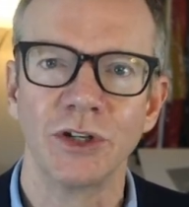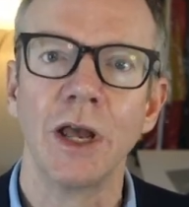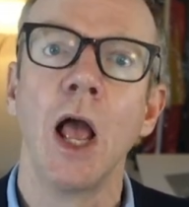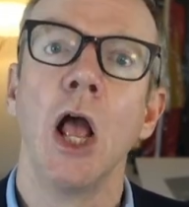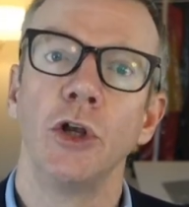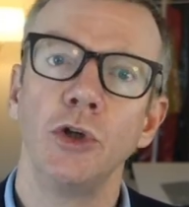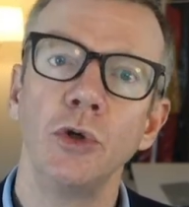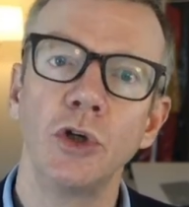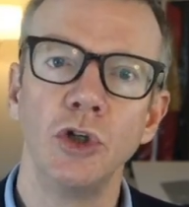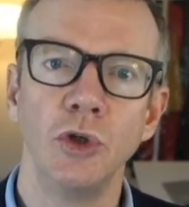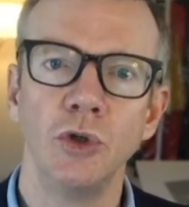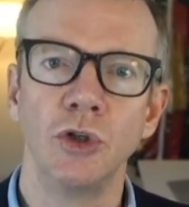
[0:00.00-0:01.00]
You can
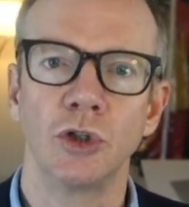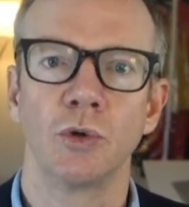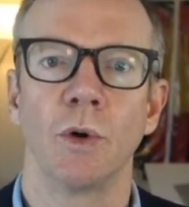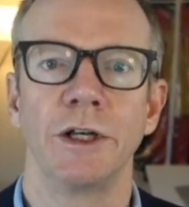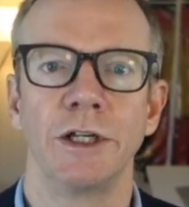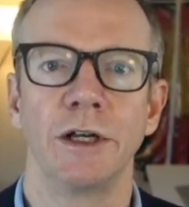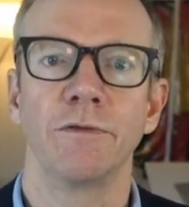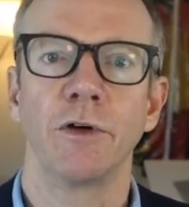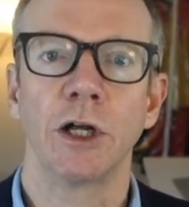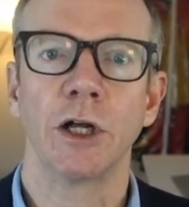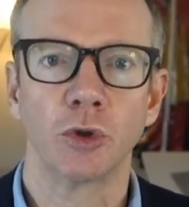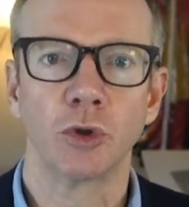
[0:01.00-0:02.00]
use it to identify
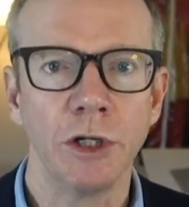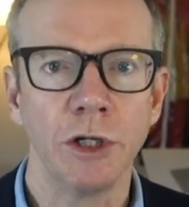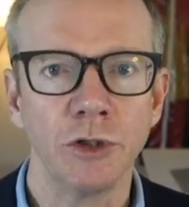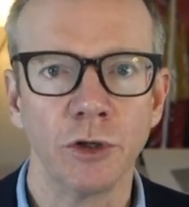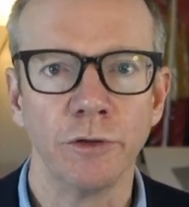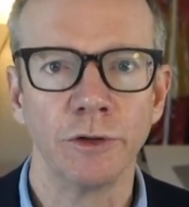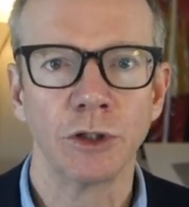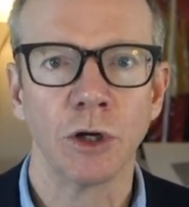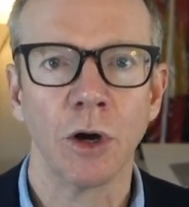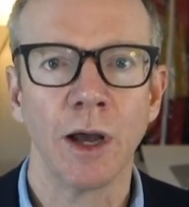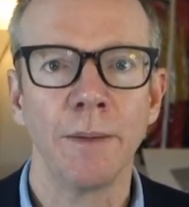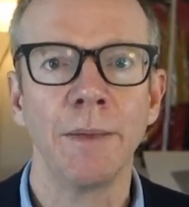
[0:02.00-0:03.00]
trends over
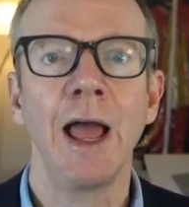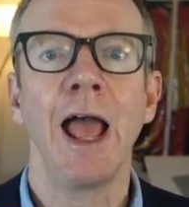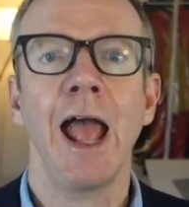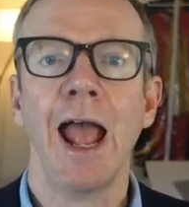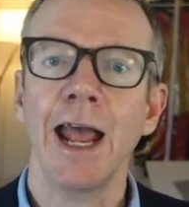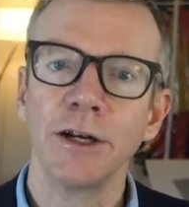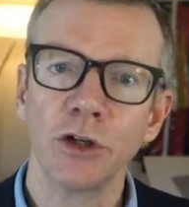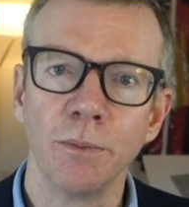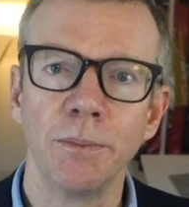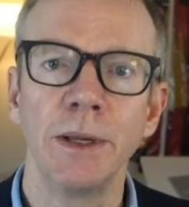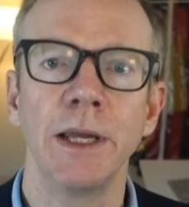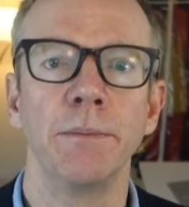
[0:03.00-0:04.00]
time and compare
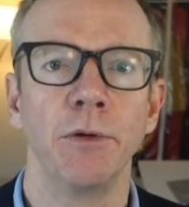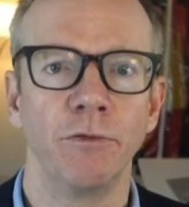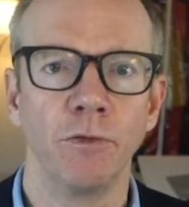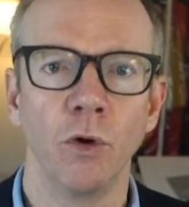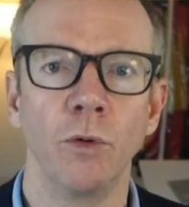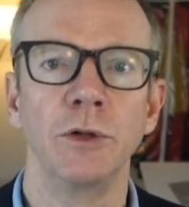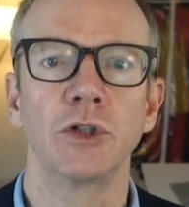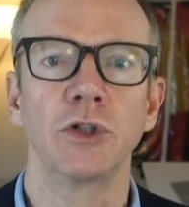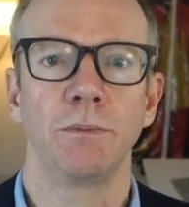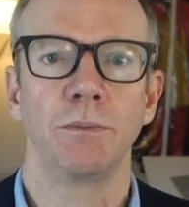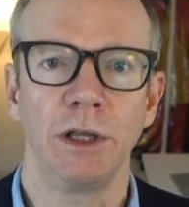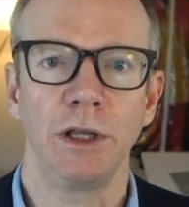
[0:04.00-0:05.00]
performance to
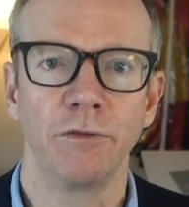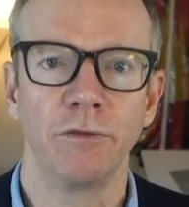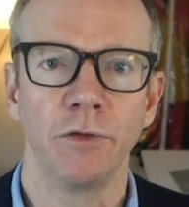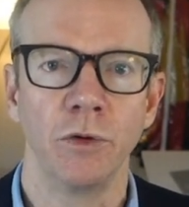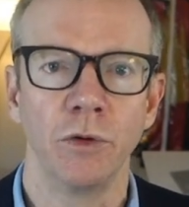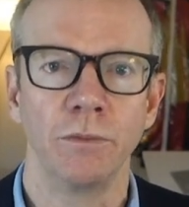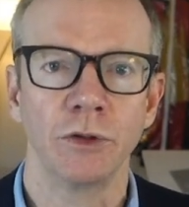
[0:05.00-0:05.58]
peer firms.